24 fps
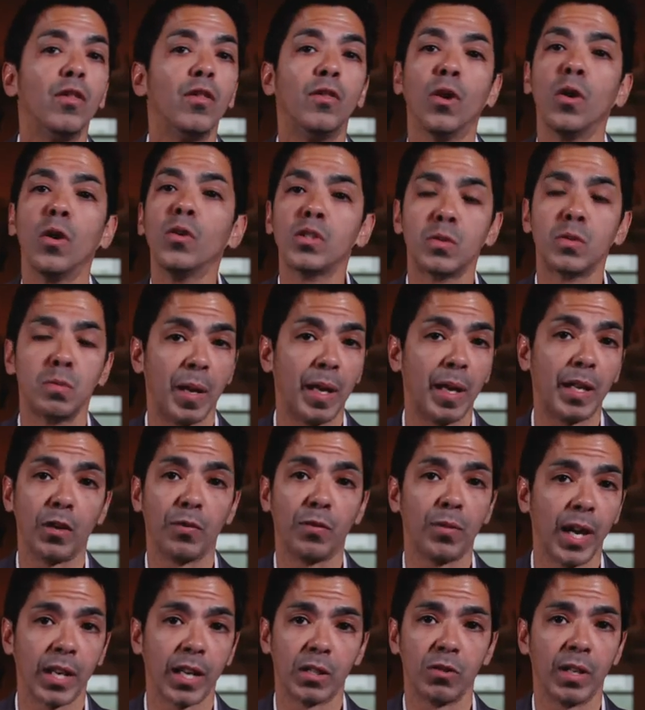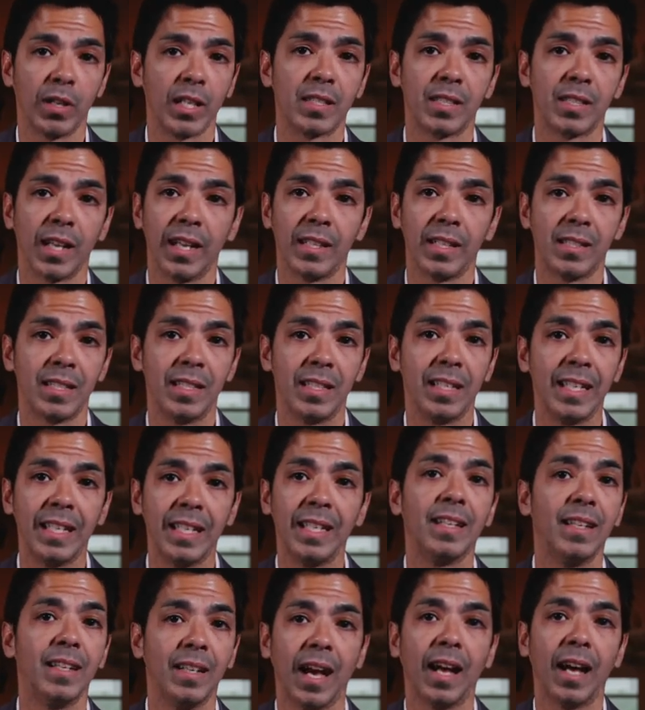Those manufacturing sites
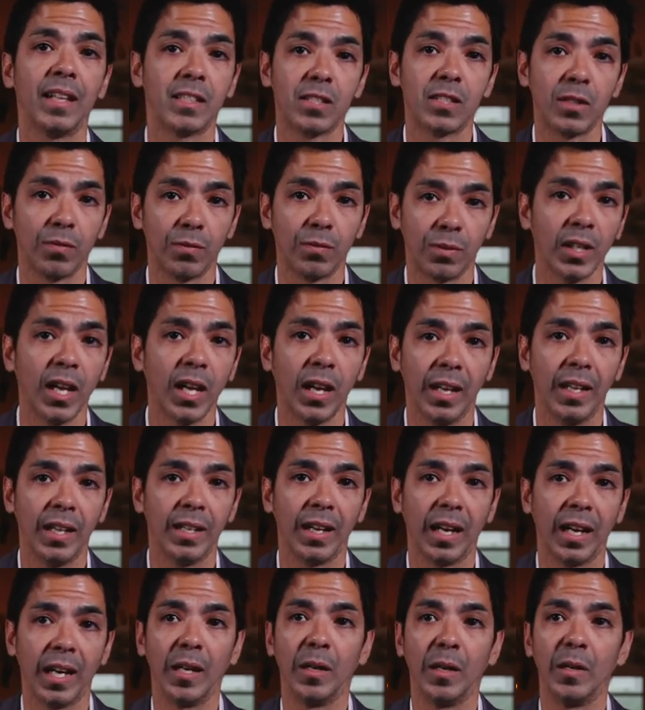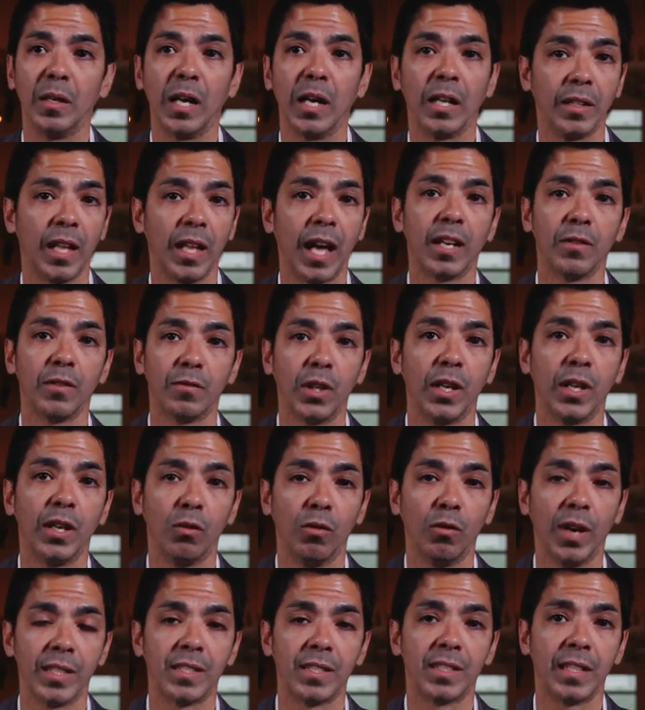need not to flood. A lot of
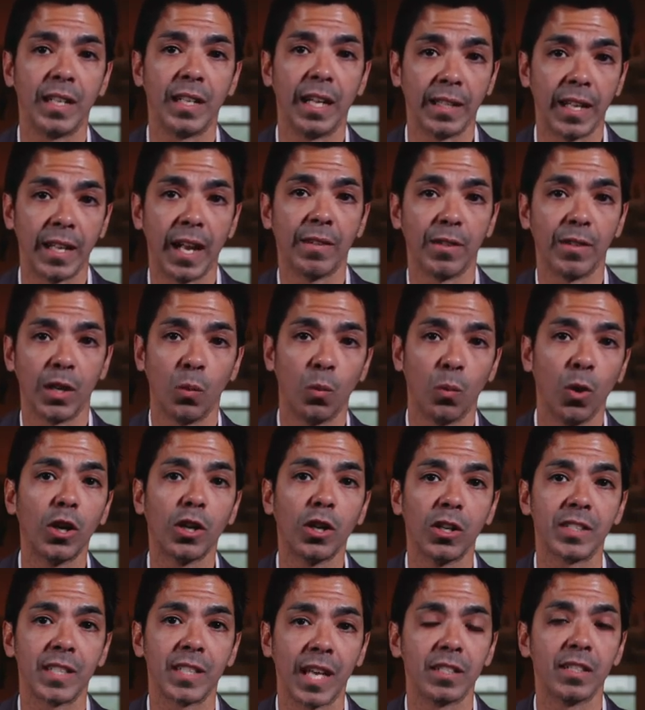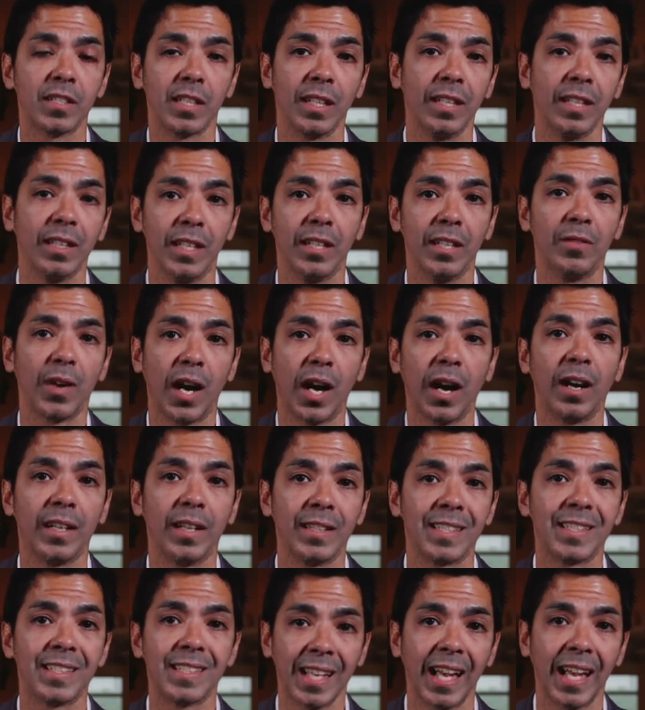their workers actually live
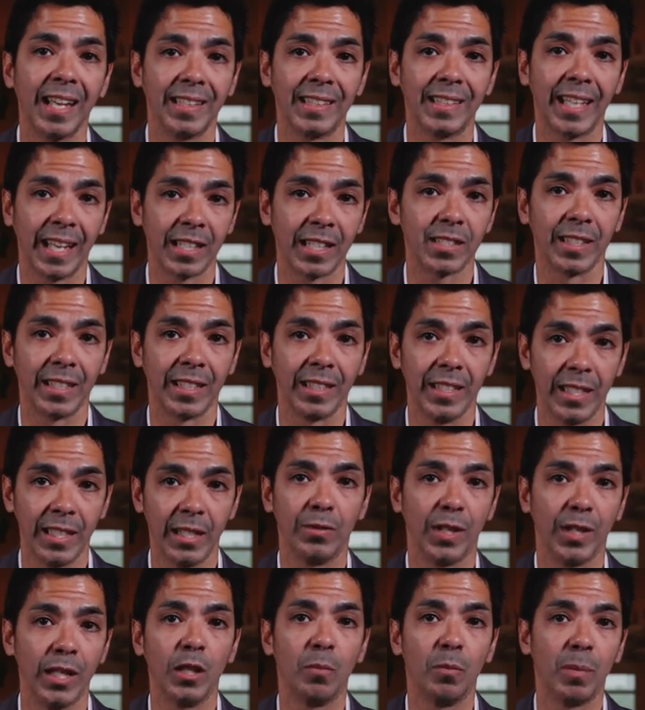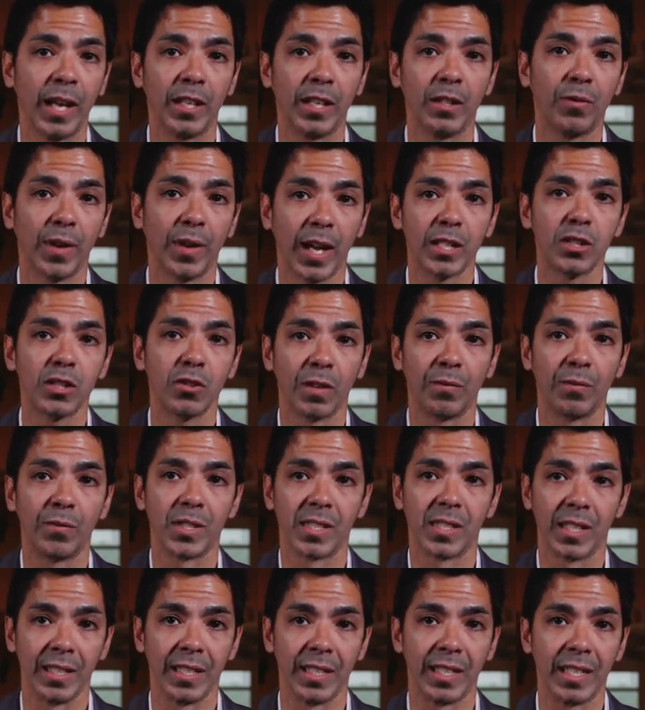on site. They actually live in the manufacturing
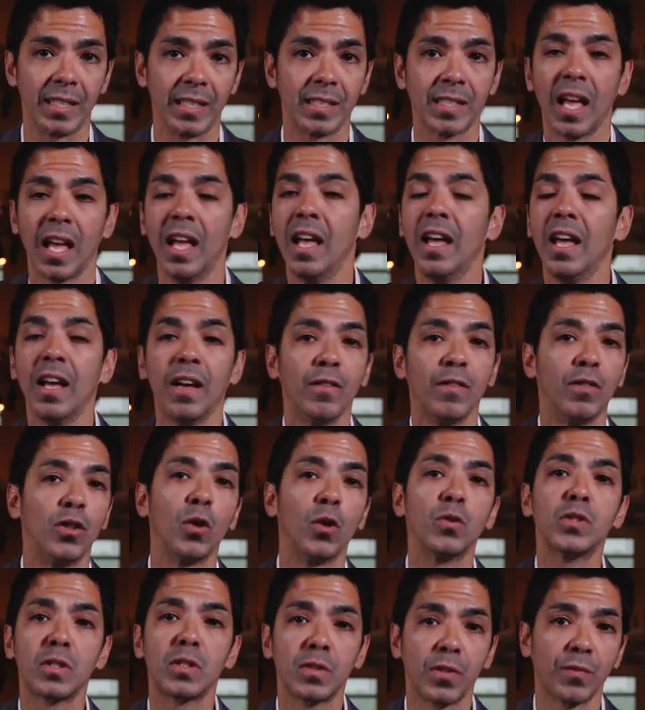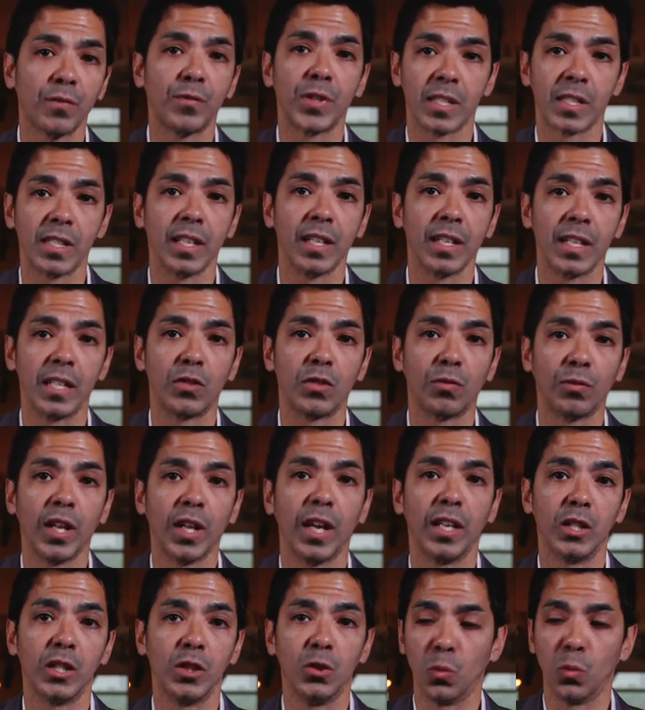facilities. Those facilities
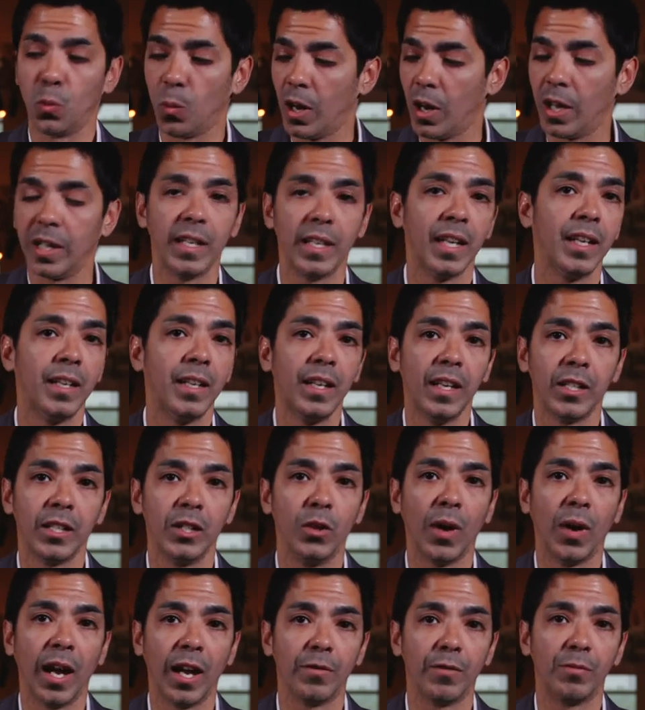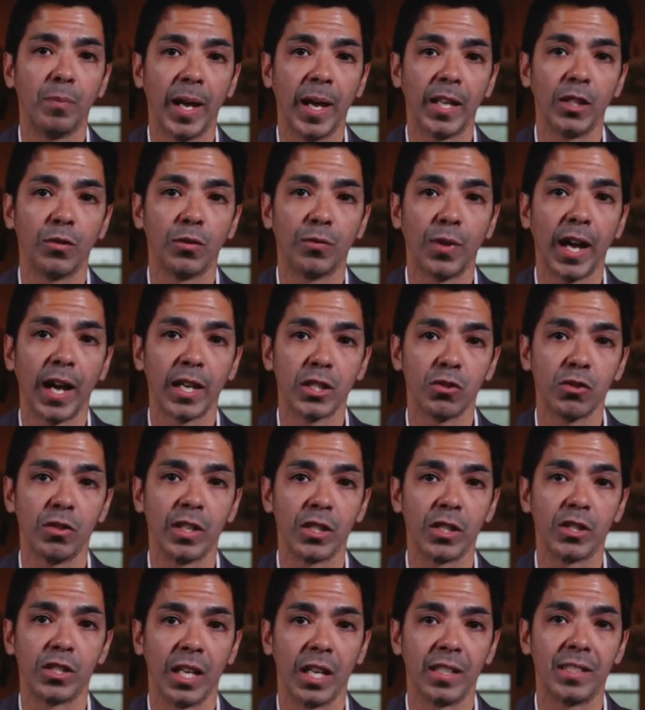flood, you have
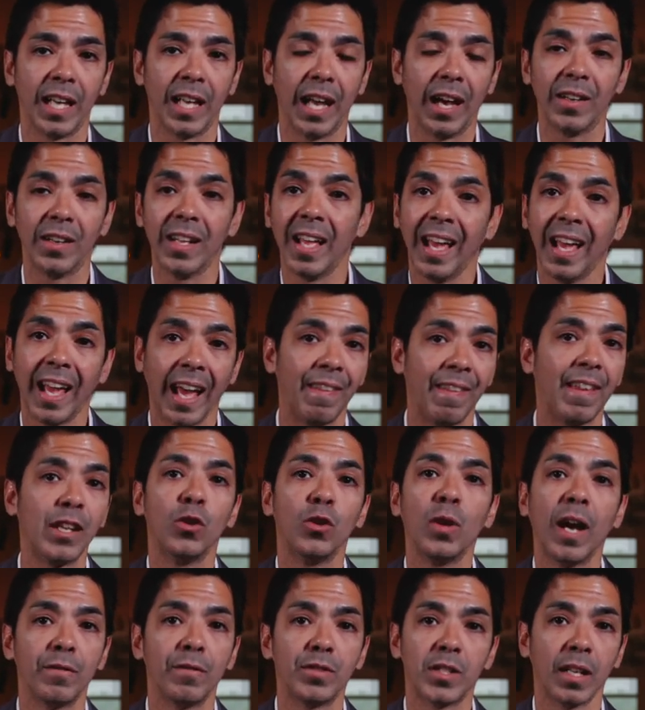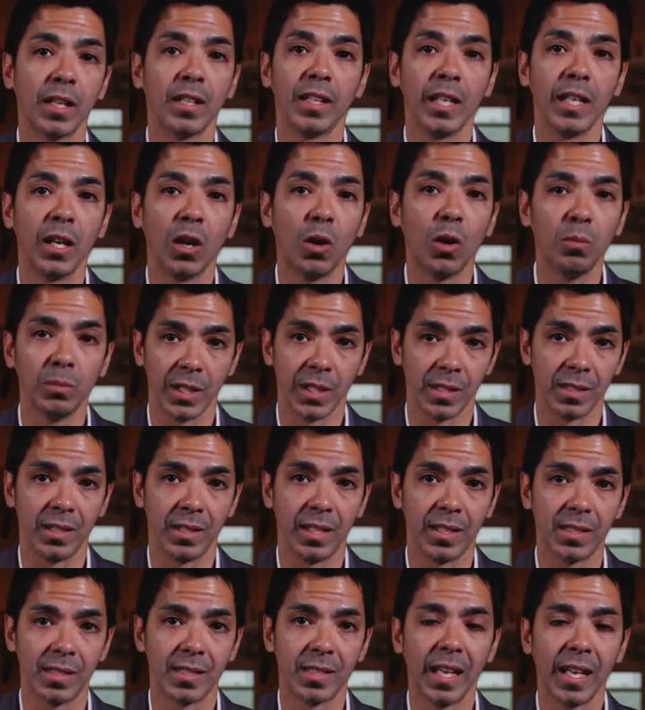manufacturing shutdown, and then you have suddenly
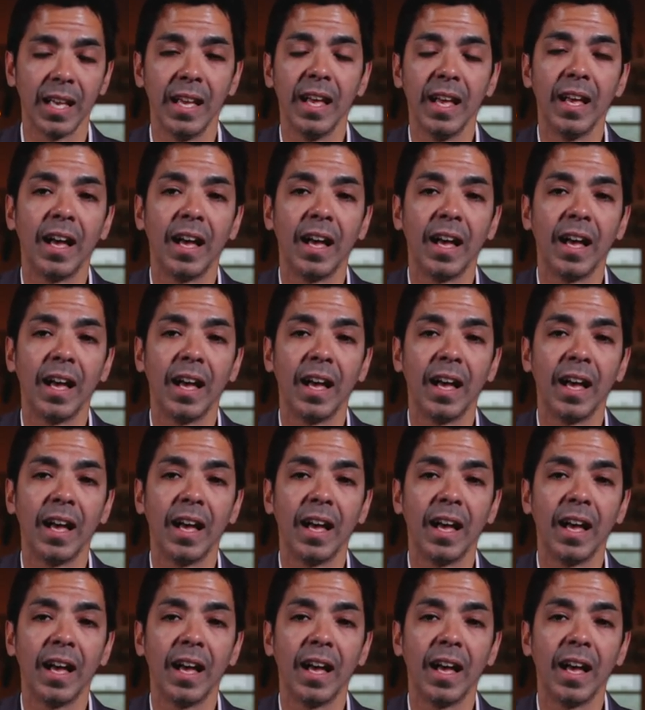homelessness.